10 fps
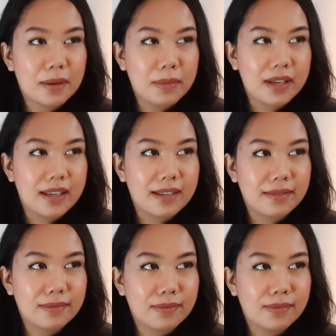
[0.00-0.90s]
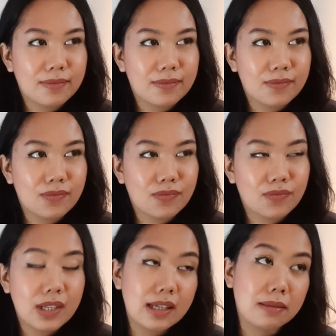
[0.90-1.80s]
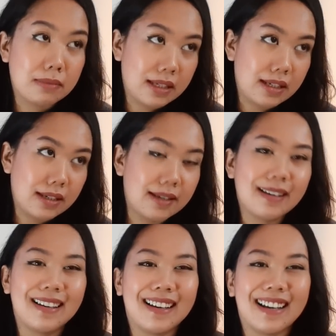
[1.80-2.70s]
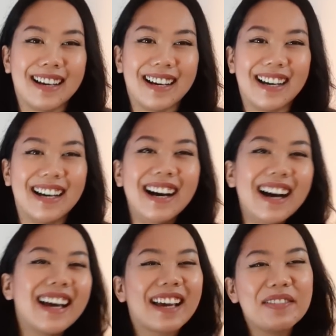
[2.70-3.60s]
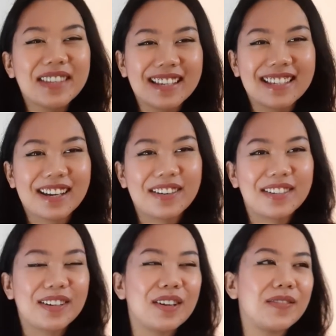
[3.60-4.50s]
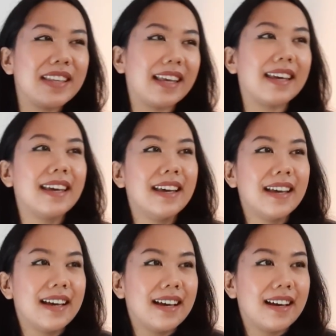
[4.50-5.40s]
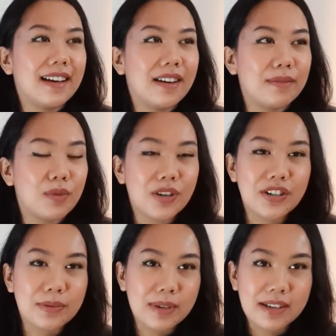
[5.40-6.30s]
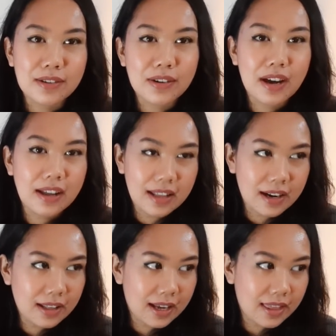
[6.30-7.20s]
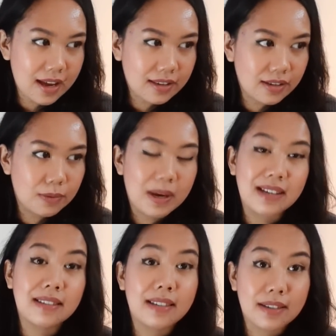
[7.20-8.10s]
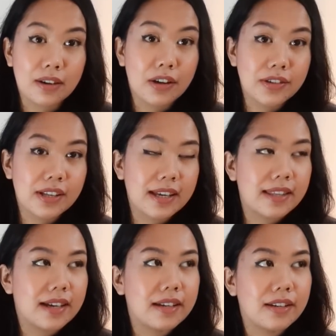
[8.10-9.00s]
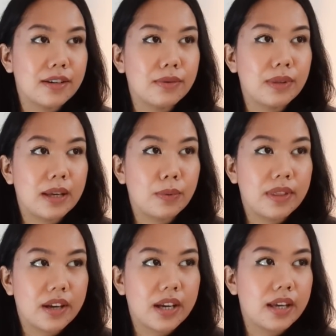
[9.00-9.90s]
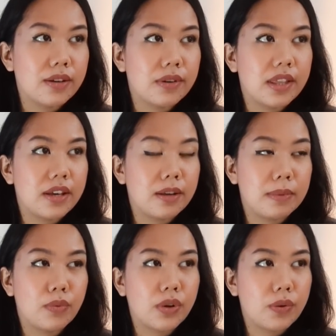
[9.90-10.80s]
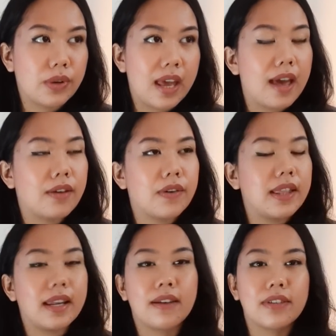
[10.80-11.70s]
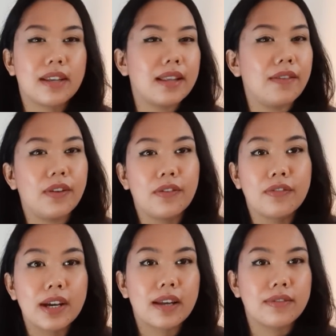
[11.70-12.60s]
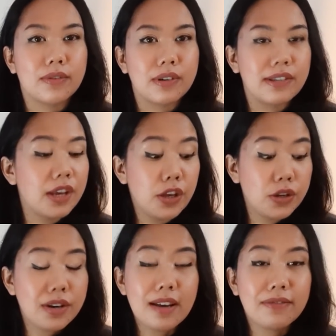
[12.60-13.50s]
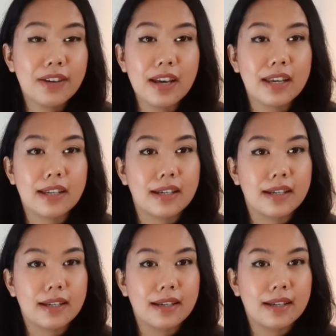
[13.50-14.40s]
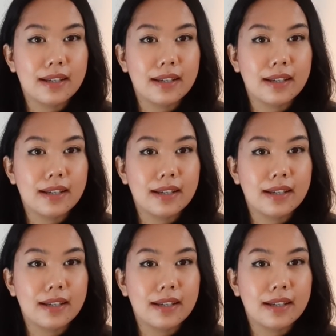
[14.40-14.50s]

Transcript: Somebody like me. Kind of Sagittarius, you know what I mean? Like, um, or Geminis are, are, are like that too. Pisces are also like that, you know? Like, when they're angry, they could be really, really angry, and then after that, they feel fine afterwards. You're not fine.